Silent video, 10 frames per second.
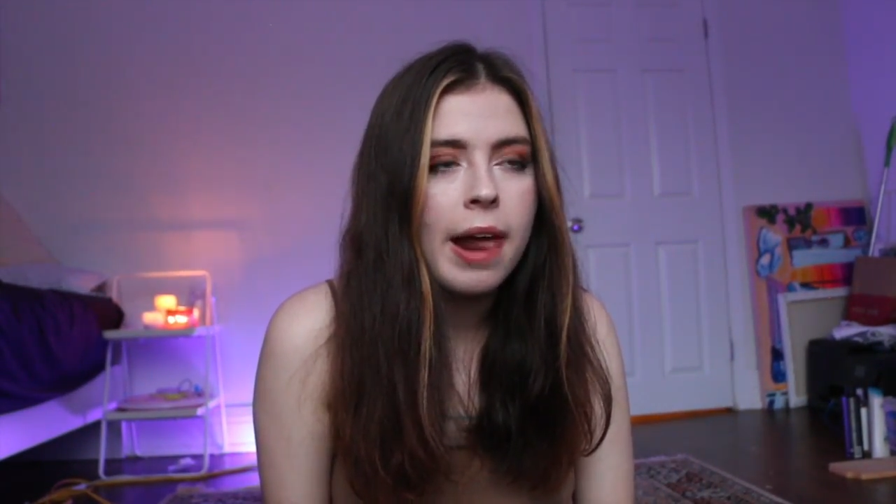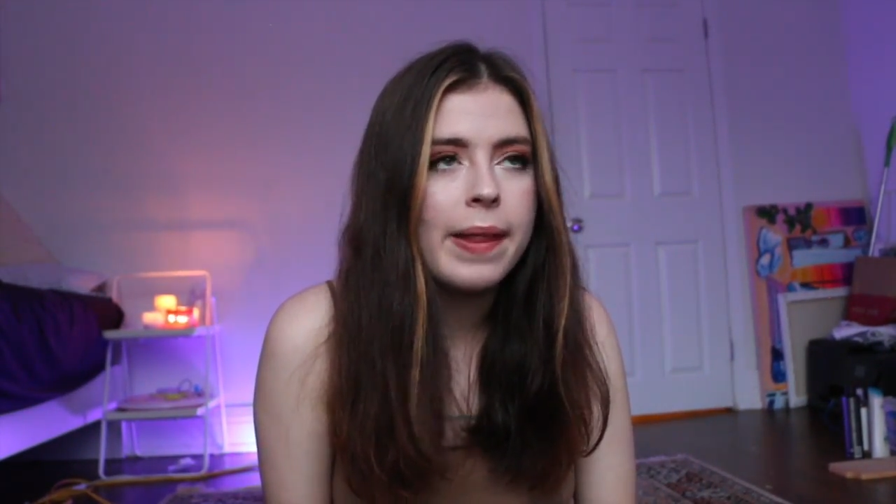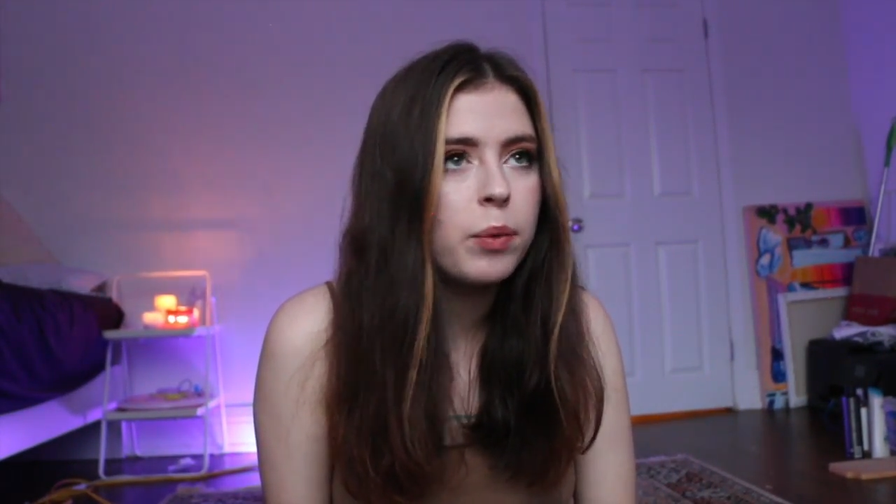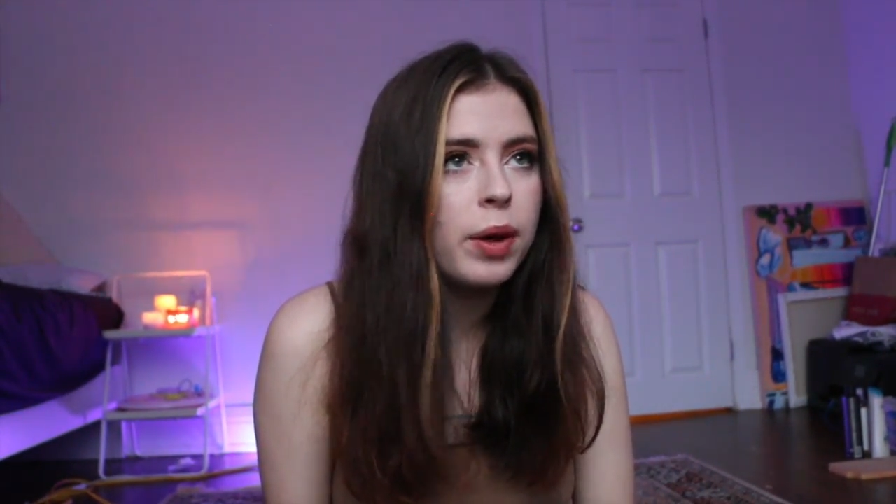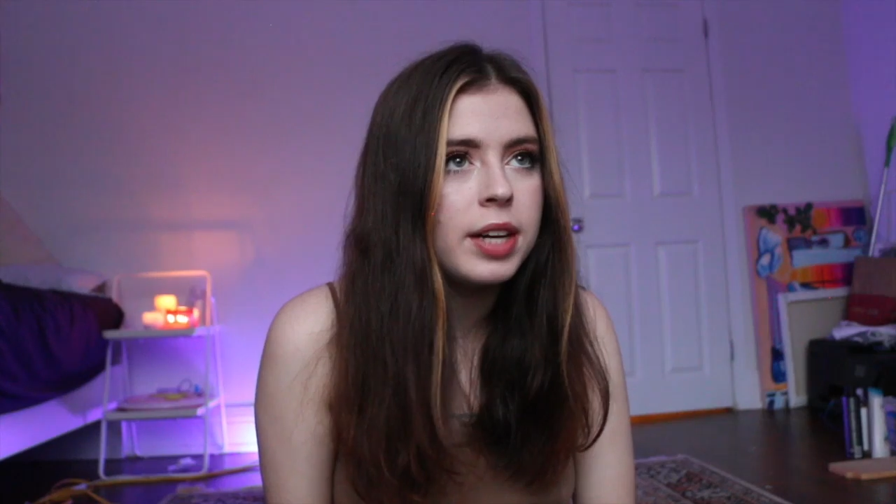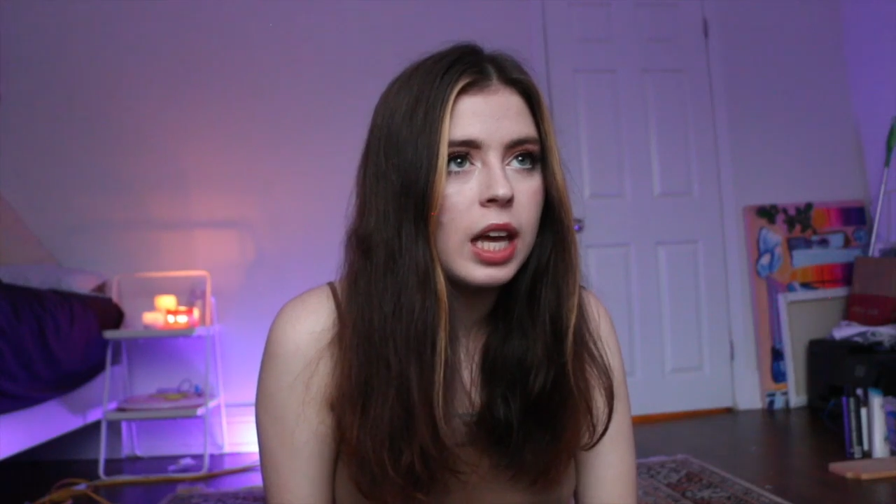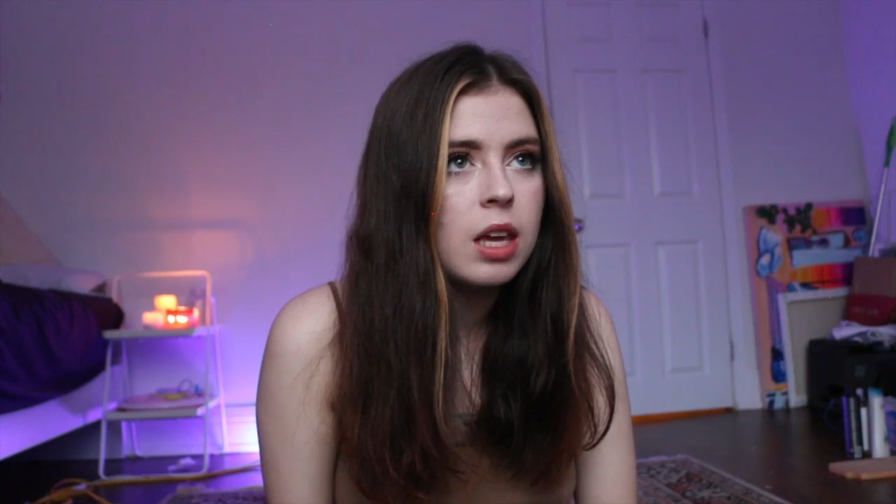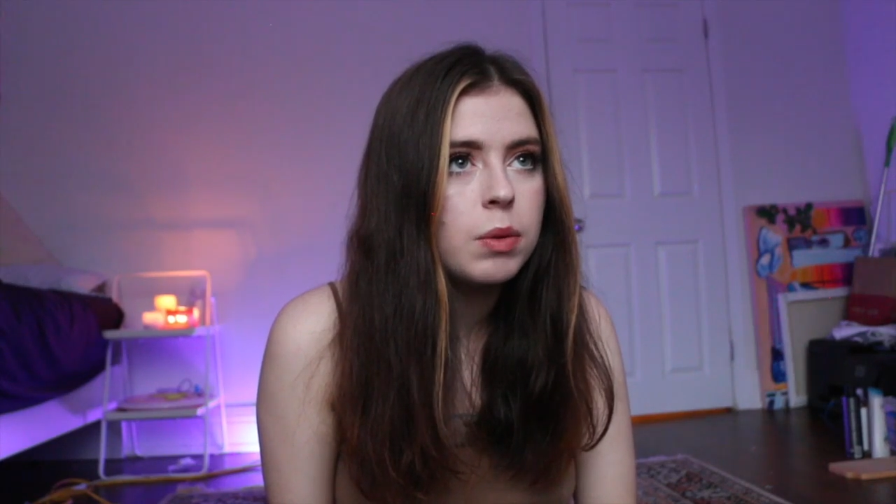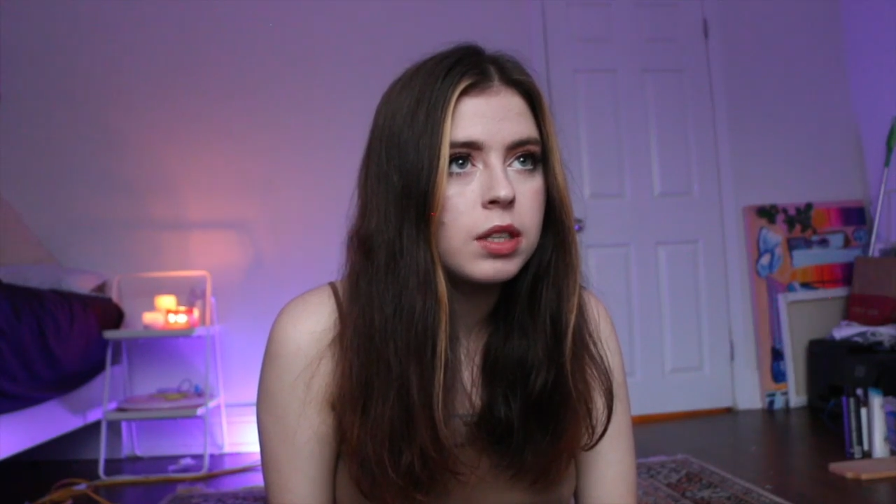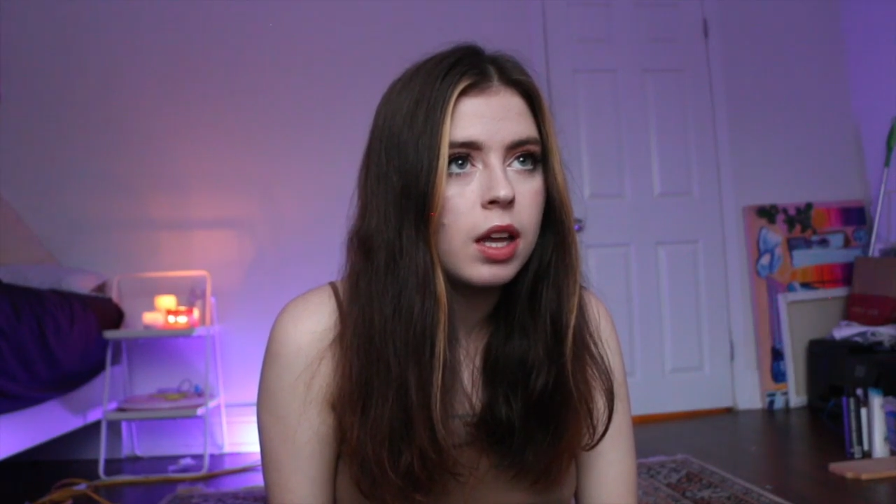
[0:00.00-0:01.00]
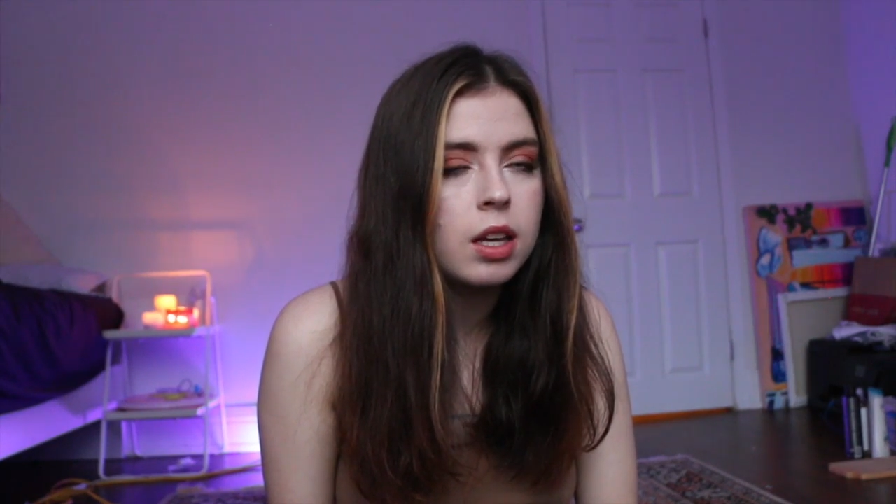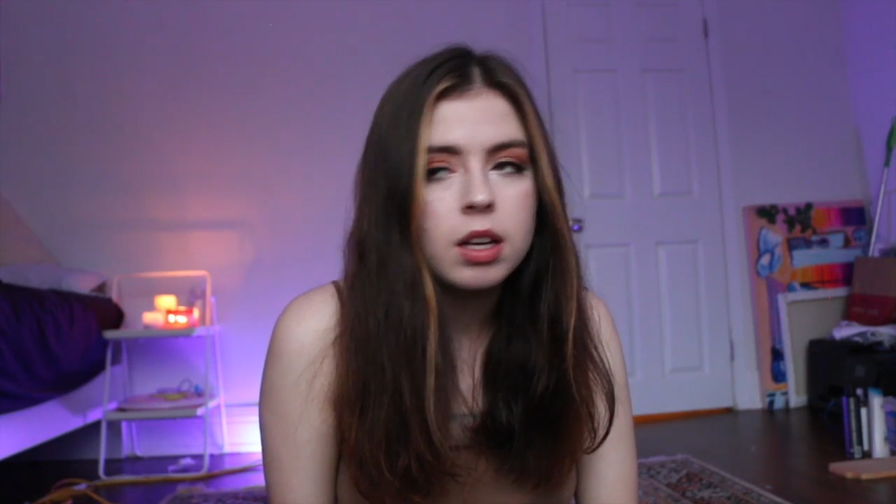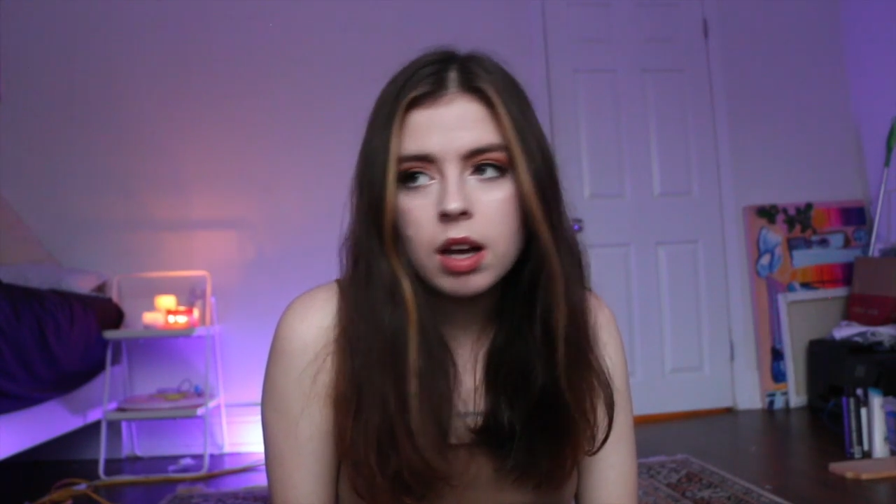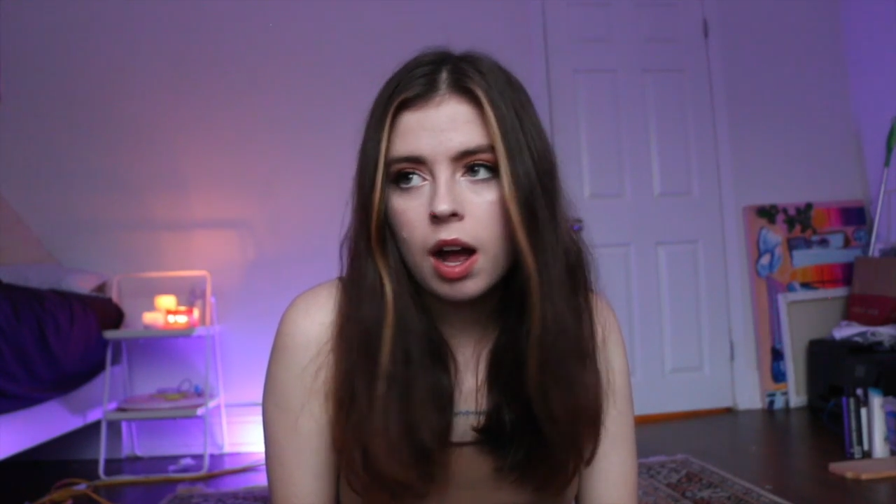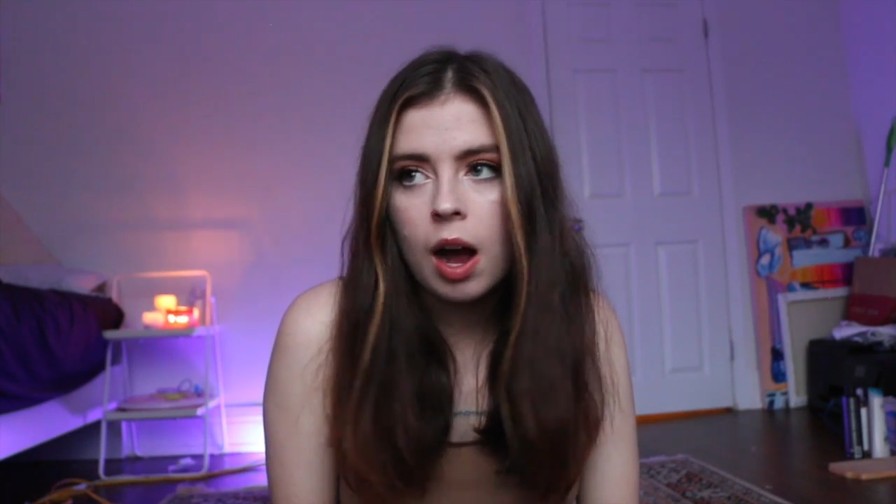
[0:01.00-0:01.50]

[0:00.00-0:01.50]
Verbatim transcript: and then one day he was like,